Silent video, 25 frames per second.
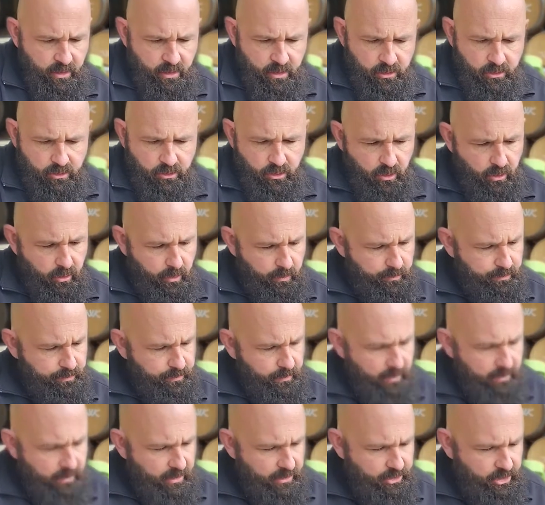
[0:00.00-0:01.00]
So
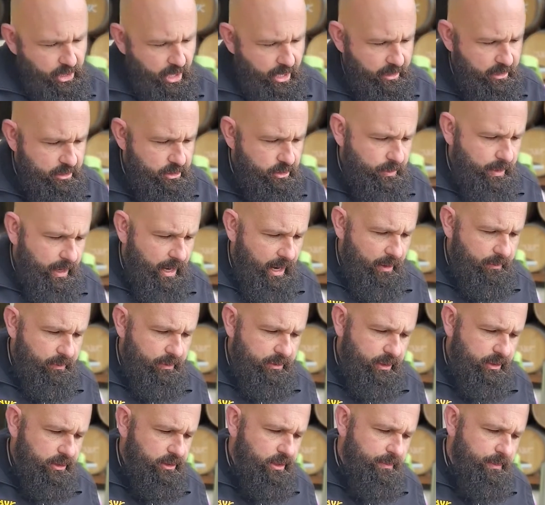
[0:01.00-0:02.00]
the challenge we had
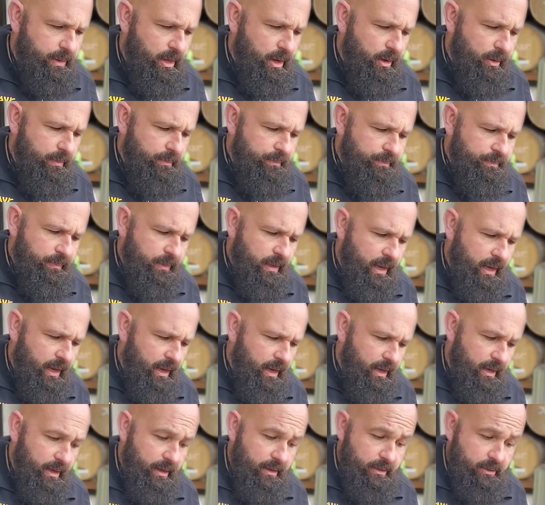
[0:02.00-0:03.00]
with our Semillon
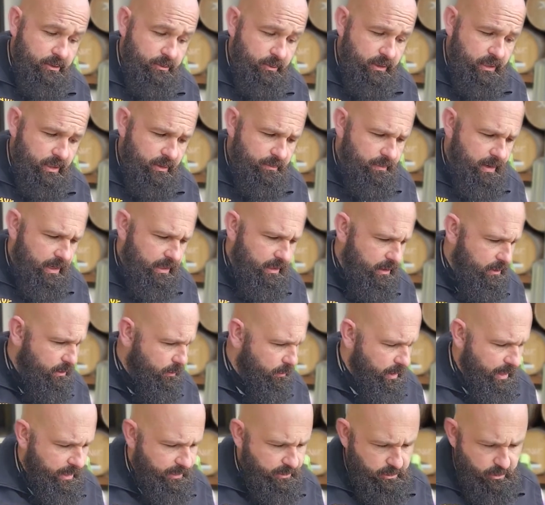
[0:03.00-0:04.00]
as uh, we did many of the
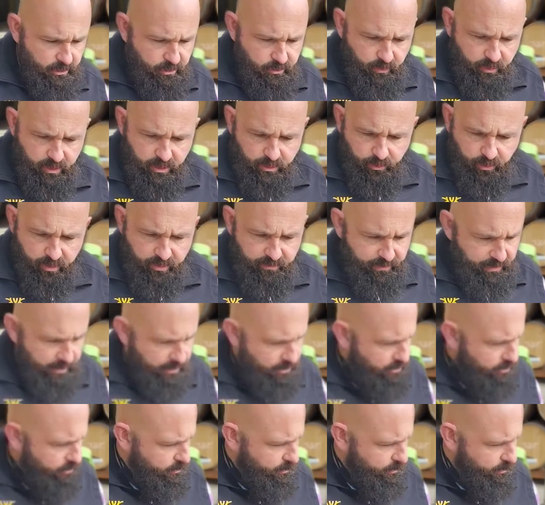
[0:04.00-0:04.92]
wines in the 2020 vintages.